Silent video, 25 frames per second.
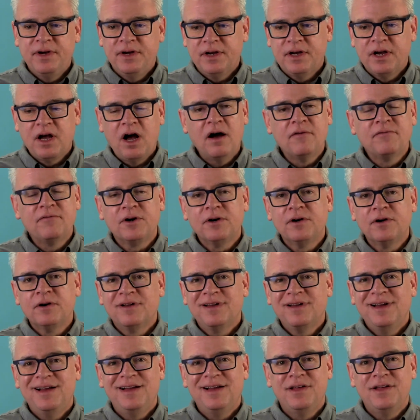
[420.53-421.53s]
cover
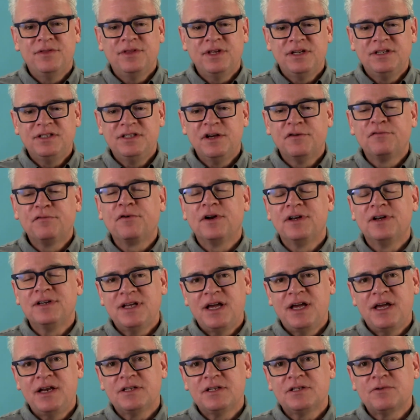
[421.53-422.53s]
the different
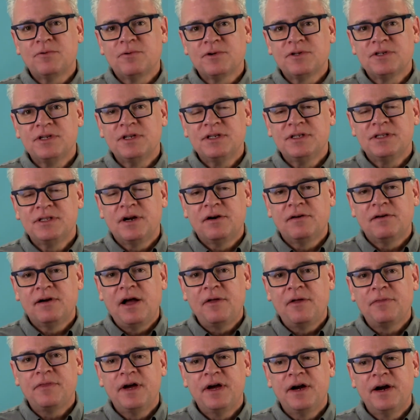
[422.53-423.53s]
data sources that are
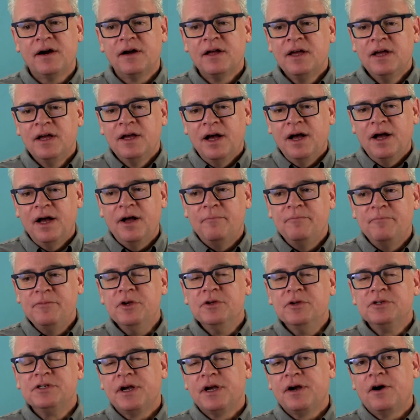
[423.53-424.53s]
out there
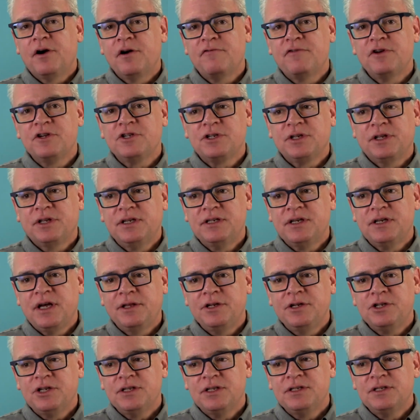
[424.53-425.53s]
using artificial
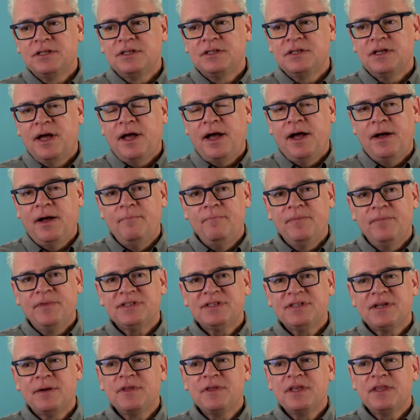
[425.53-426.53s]
intelligence.
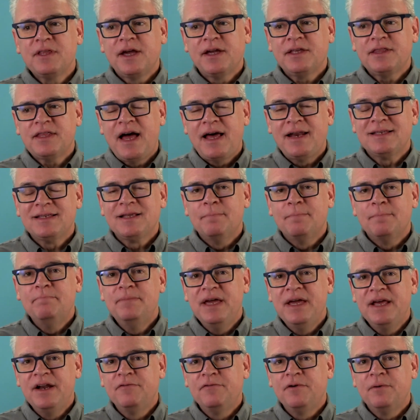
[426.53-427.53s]
Something like that is a
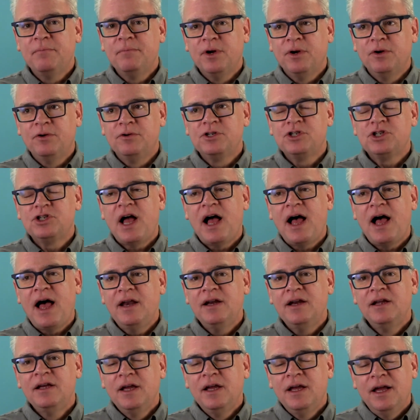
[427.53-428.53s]
bit of a moonshot,
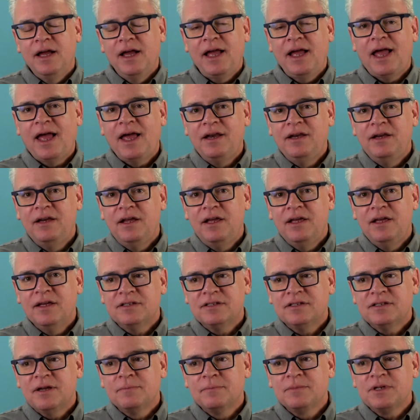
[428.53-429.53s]
and it
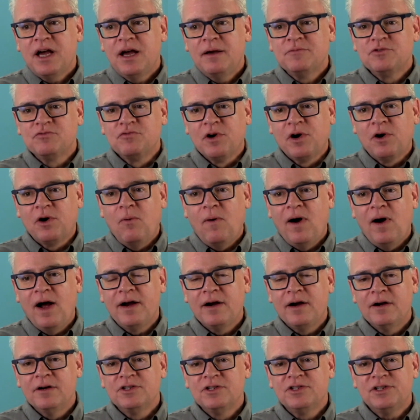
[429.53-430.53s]
sometimes
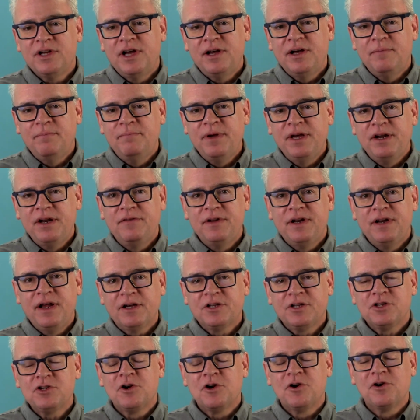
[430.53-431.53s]
requires a bit of an
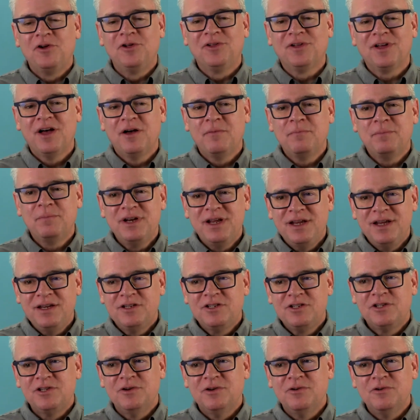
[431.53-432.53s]
external company
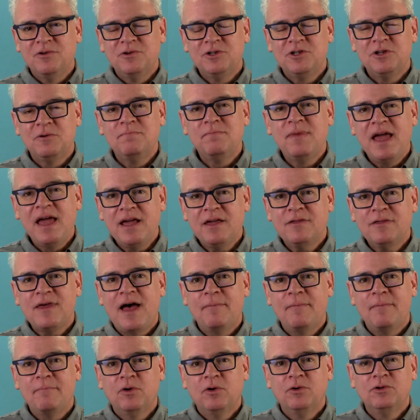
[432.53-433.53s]
to make
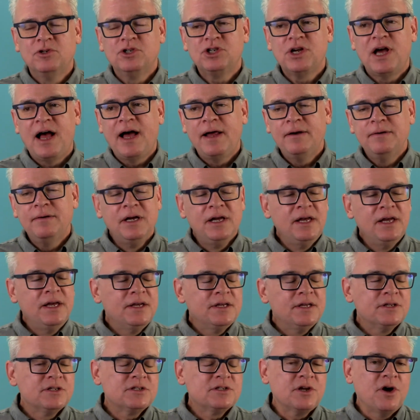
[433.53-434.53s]
that moonshot.
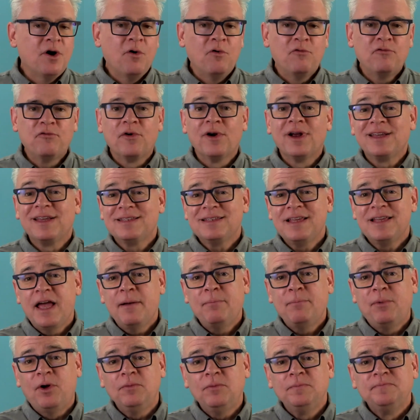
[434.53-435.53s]
So, for
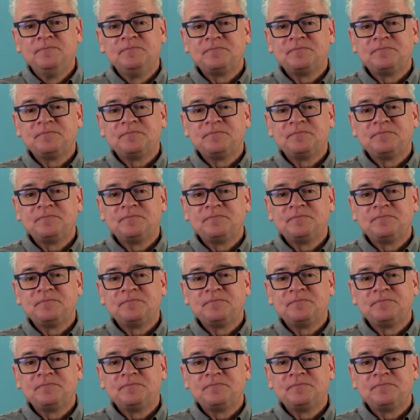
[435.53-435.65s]
example,